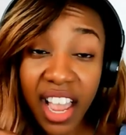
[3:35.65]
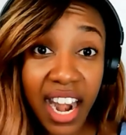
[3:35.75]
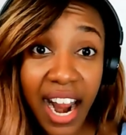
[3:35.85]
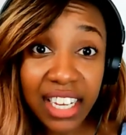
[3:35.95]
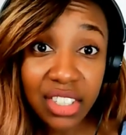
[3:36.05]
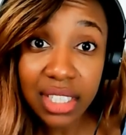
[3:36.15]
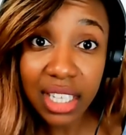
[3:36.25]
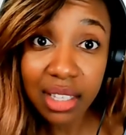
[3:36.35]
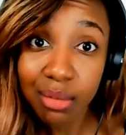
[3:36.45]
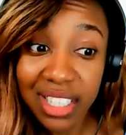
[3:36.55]
And I just
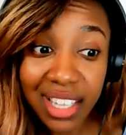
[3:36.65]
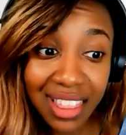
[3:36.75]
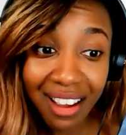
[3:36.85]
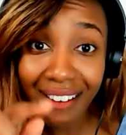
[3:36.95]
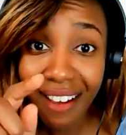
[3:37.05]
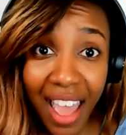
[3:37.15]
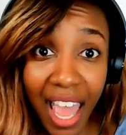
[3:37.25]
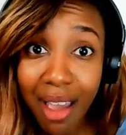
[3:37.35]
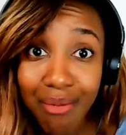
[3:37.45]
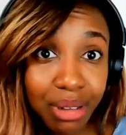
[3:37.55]
let them sit there
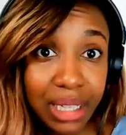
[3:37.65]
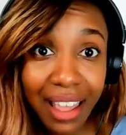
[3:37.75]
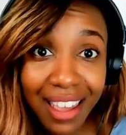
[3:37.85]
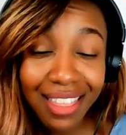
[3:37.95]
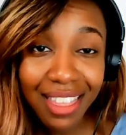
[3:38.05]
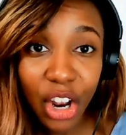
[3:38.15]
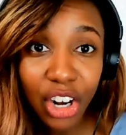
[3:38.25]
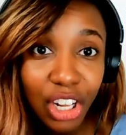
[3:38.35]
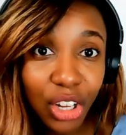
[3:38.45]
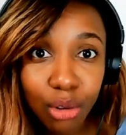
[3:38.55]
and play their
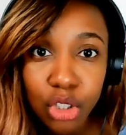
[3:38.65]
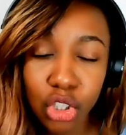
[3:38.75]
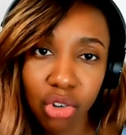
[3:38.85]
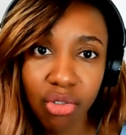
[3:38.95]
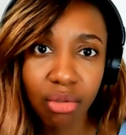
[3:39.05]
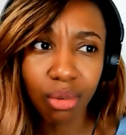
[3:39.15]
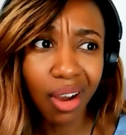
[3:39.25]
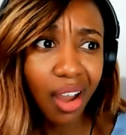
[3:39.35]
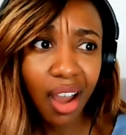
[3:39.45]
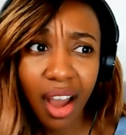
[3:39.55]
little
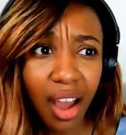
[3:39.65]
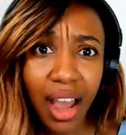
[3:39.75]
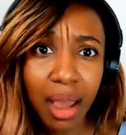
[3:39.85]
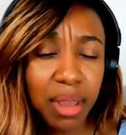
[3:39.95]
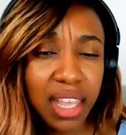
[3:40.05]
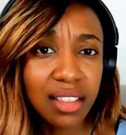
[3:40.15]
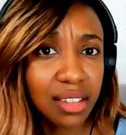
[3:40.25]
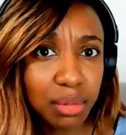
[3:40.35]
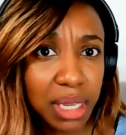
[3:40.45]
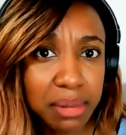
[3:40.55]
tune. I mean,
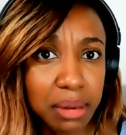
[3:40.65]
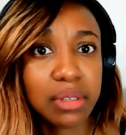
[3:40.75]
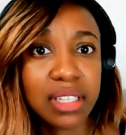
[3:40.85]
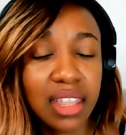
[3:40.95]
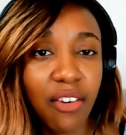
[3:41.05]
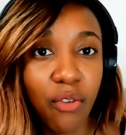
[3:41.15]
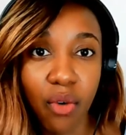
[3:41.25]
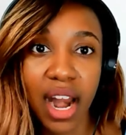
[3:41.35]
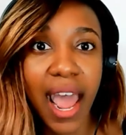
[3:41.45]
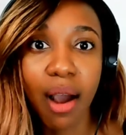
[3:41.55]
sometimes they would sit there
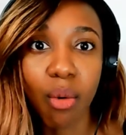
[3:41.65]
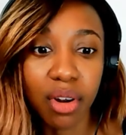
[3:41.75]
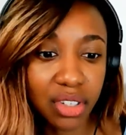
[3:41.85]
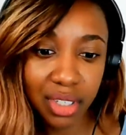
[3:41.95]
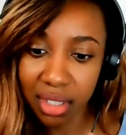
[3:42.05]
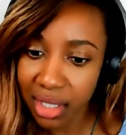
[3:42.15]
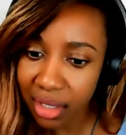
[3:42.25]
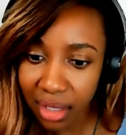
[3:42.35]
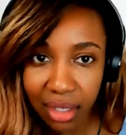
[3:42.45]
for an hour just